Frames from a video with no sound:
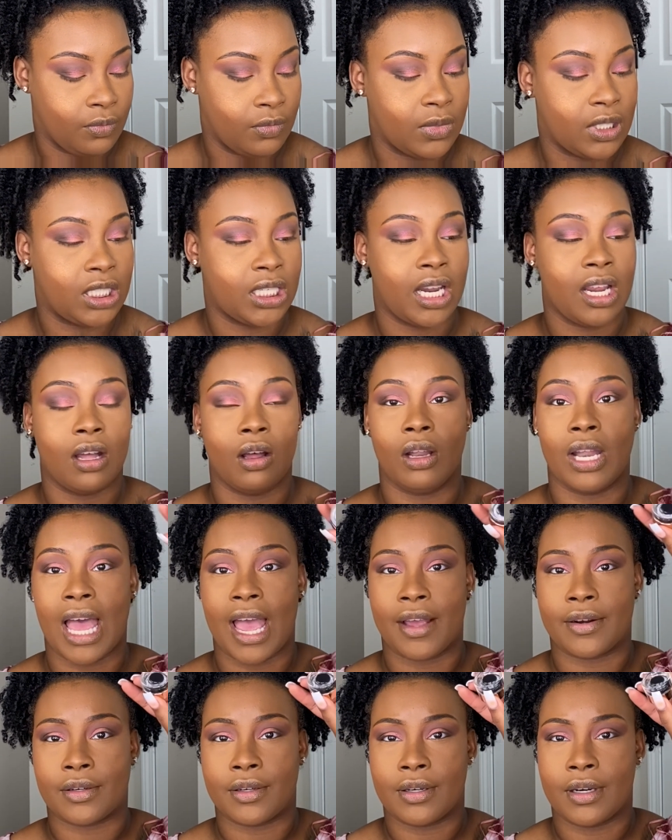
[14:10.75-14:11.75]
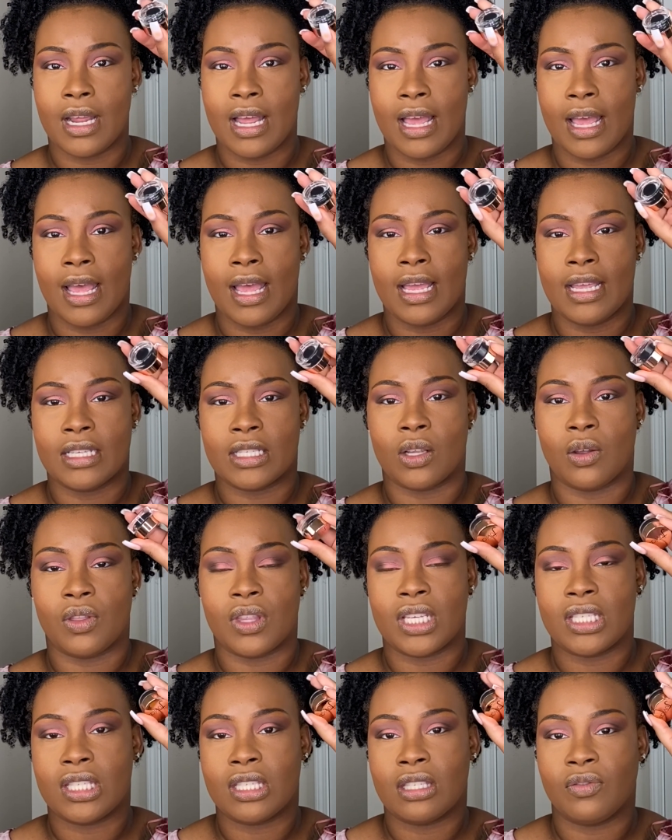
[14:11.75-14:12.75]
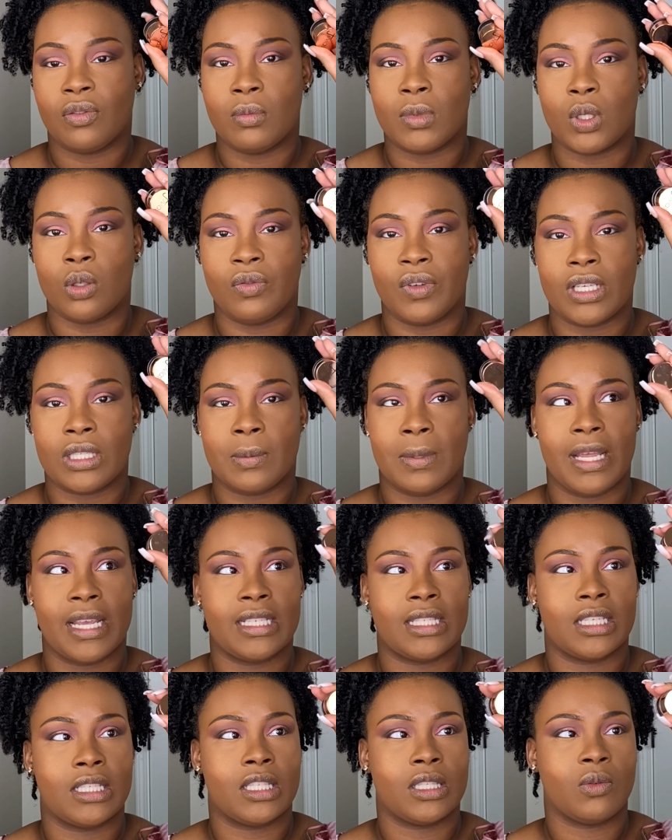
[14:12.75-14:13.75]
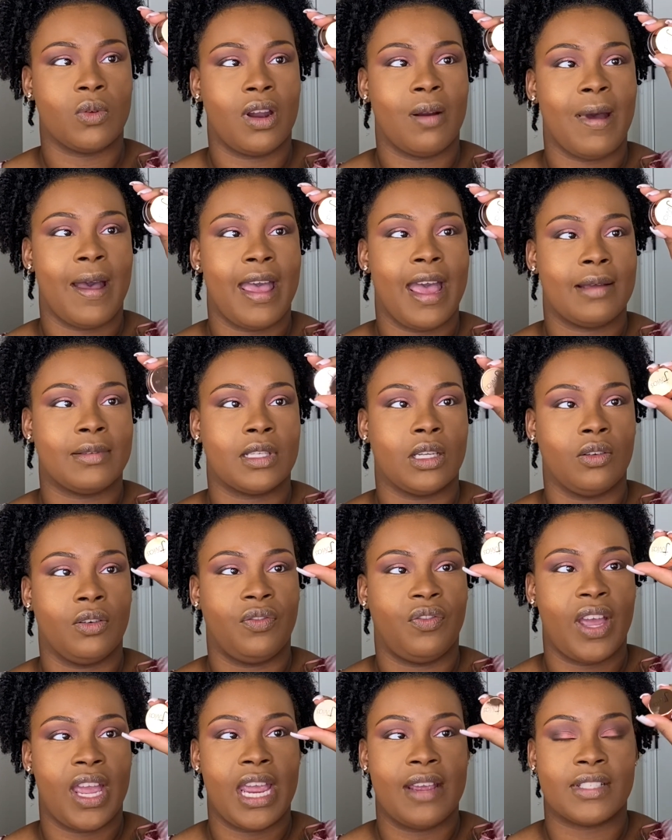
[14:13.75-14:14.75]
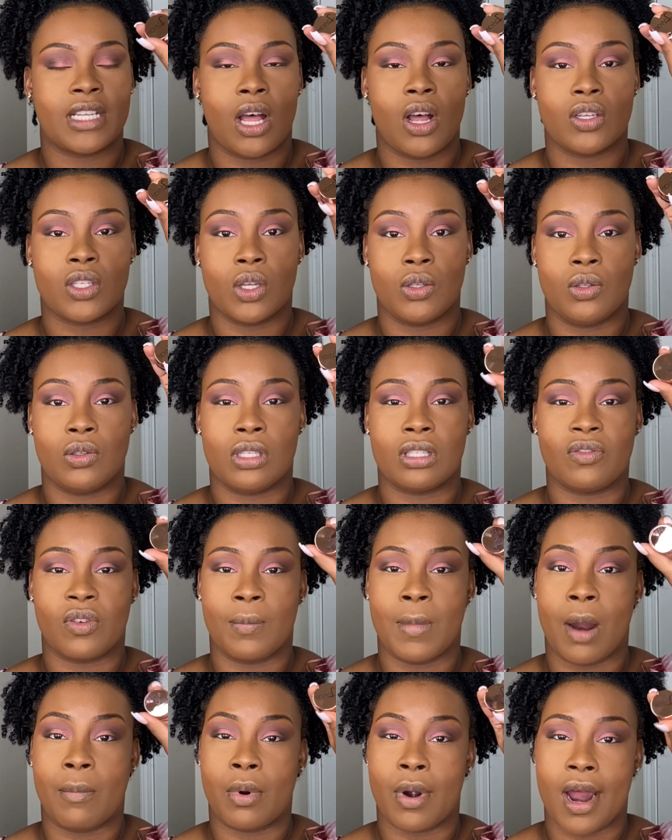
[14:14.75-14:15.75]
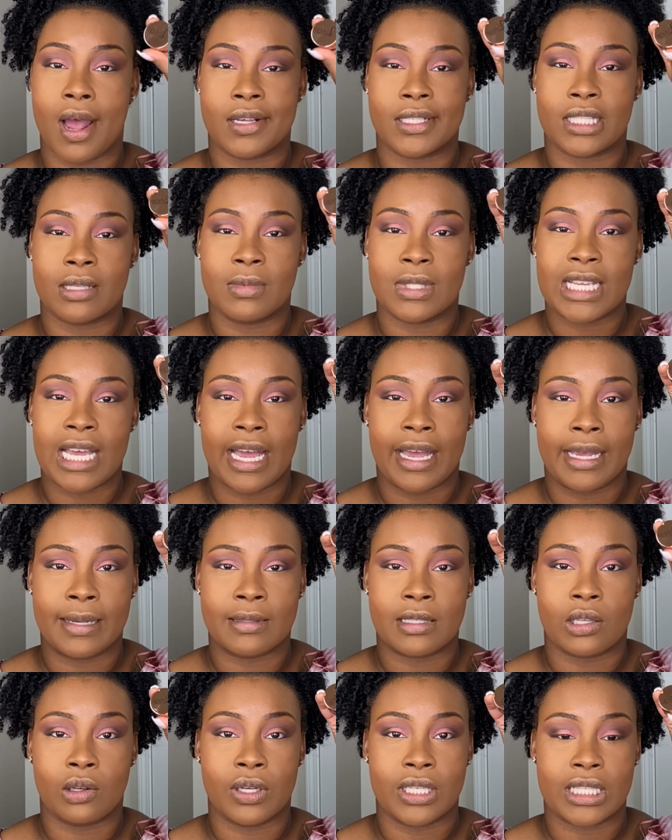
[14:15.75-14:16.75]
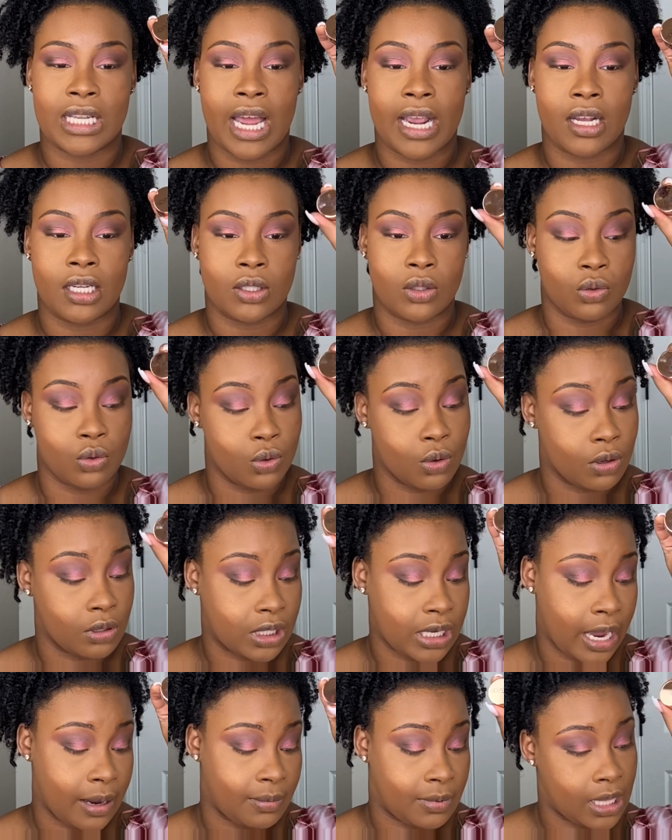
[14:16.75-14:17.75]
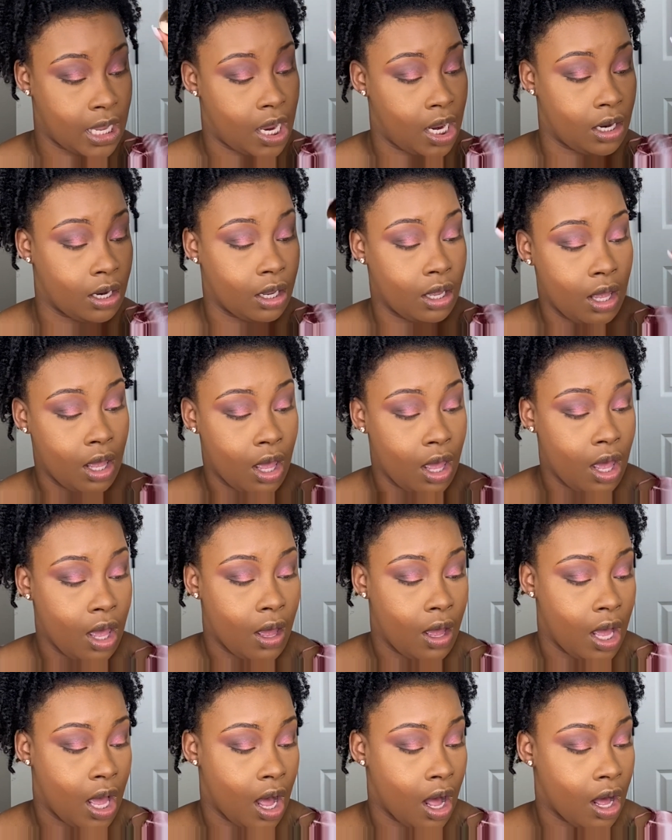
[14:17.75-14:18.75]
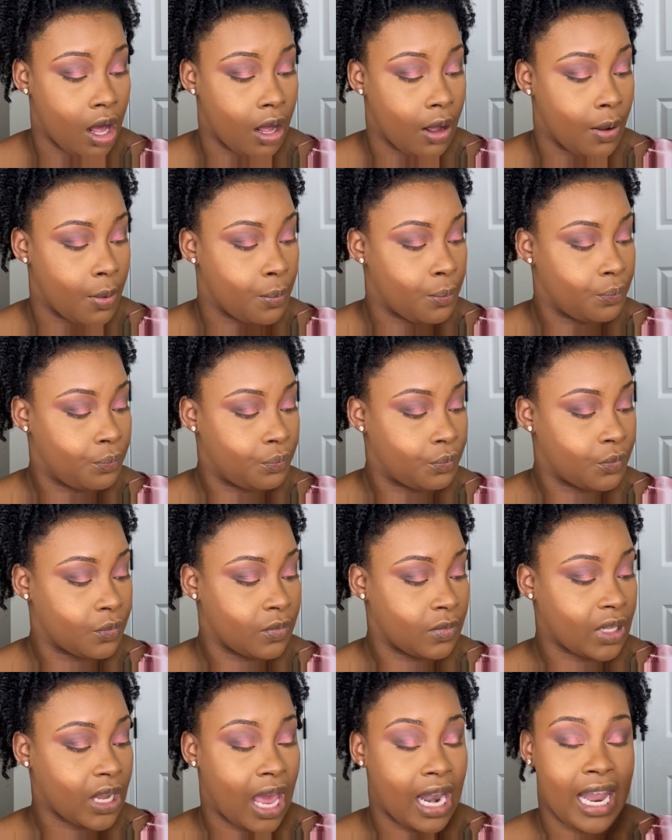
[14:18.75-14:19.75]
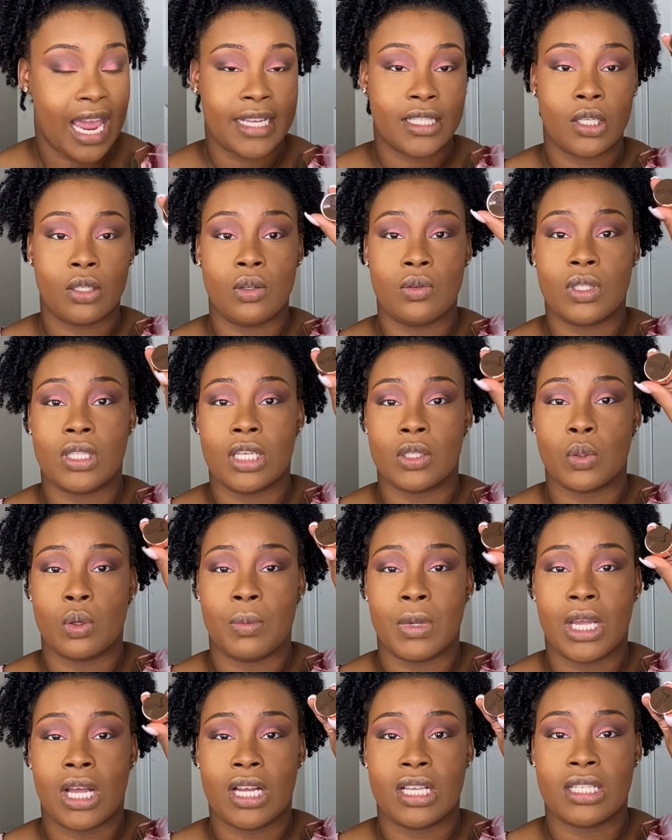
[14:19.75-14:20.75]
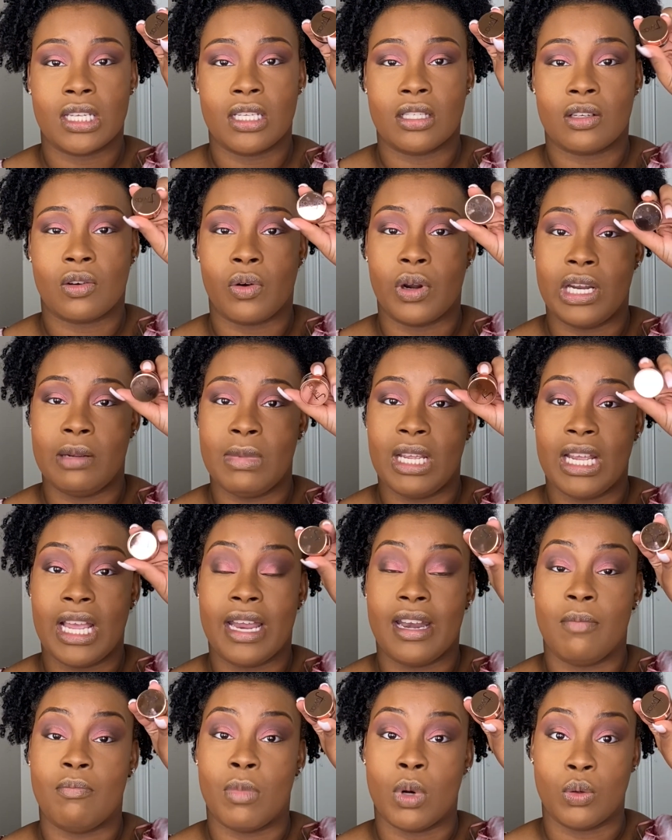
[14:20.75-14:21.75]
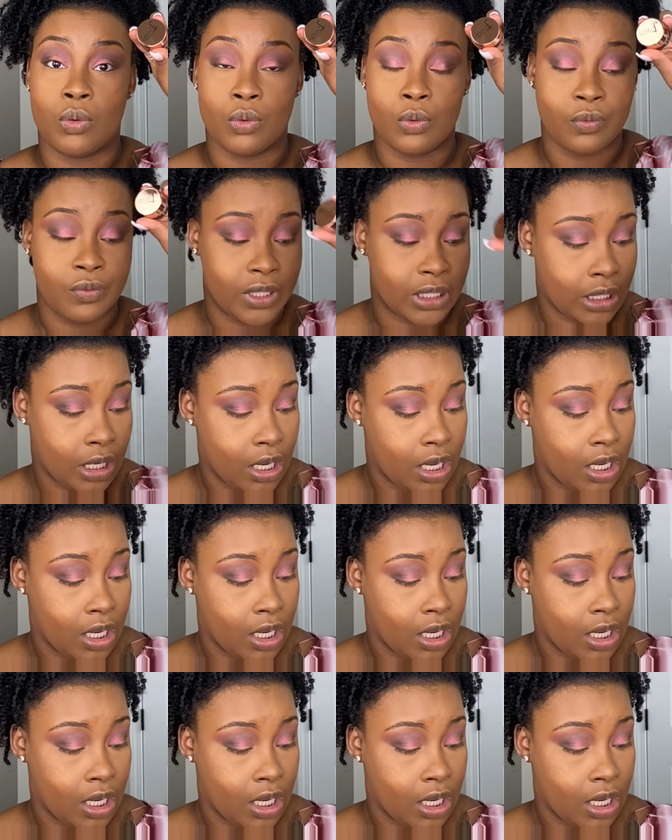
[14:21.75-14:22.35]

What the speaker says: gel liner. So this is from Juvia's Place. This is one of my absolute faves. I also use this for my brows sometimes, so it's like a dual type thing. I like to use this one because it's creamy and it moves.